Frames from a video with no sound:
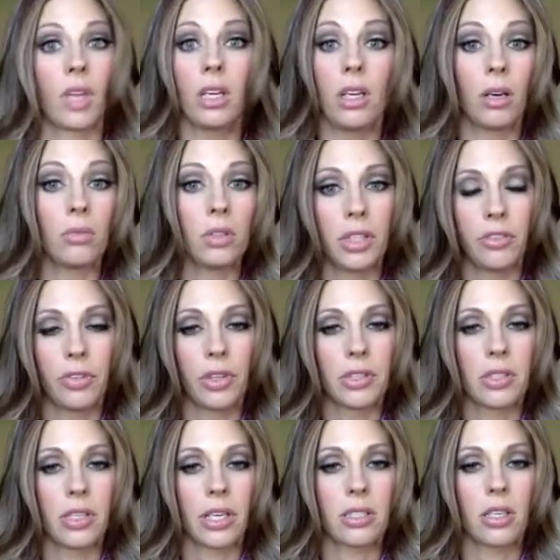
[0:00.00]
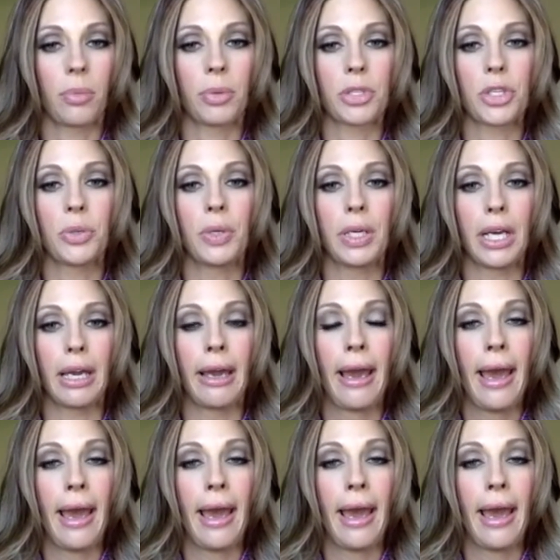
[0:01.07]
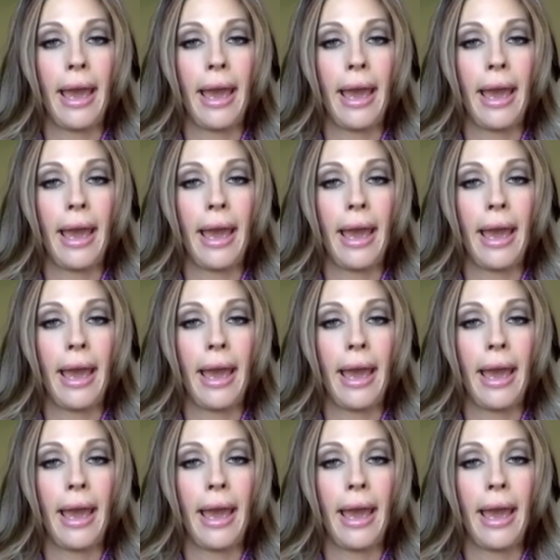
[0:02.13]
you know looking for his next opportunity